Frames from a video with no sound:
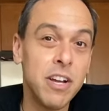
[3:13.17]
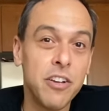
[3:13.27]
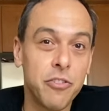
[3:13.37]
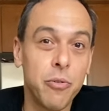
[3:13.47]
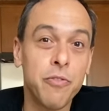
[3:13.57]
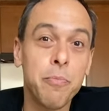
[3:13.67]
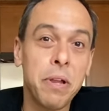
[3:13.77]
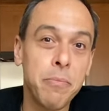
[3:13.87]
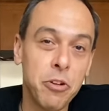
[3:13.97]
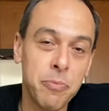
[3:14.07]
So if you
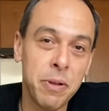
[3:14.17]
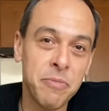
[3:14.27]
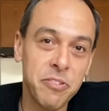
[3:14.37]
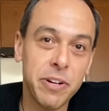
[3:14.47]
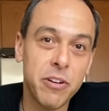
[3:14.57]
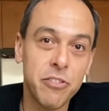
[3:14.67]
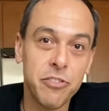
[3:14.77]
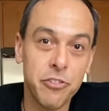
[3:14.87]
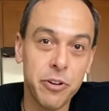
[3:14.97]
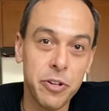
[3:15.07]
play multiple emissary cards,
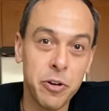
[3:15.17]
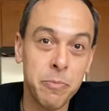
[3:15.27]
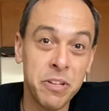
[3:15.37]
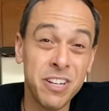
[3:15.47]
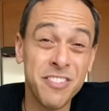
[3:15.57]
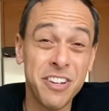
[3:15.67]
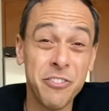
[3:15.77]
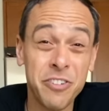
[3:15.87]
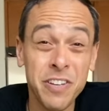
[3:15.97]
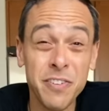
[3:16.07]
they'll trigger their abilities, and
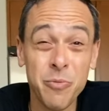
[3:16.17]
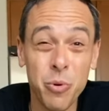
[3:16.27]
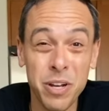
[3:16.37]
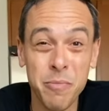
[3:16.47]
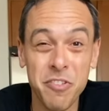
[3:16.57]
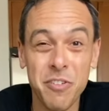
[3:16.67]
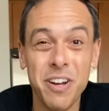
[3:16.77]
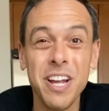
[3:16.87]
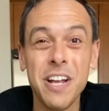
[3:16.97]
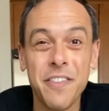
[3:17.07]
there's even one
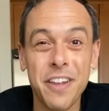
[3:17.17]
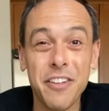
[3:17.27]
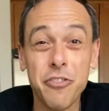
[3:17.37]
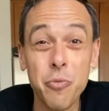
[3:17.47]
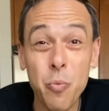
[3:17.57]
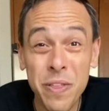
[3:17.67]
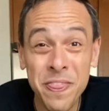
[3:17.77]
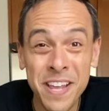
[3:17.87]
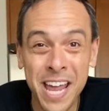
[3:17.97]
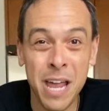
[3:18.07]
emissary that lets you win
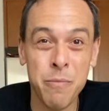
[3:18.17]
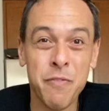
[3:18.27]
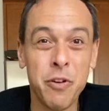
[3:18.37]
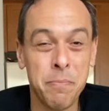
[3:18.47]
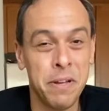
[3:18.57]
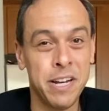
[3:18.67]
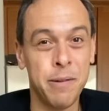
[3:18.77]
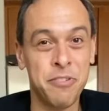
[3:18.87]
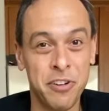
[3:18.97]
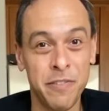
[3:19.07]
the game if you can play an
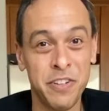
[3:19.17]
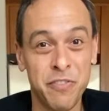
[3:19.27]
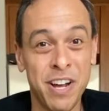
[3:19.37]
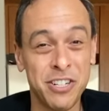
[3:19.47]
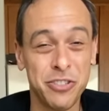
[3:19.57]
emissary of each faction.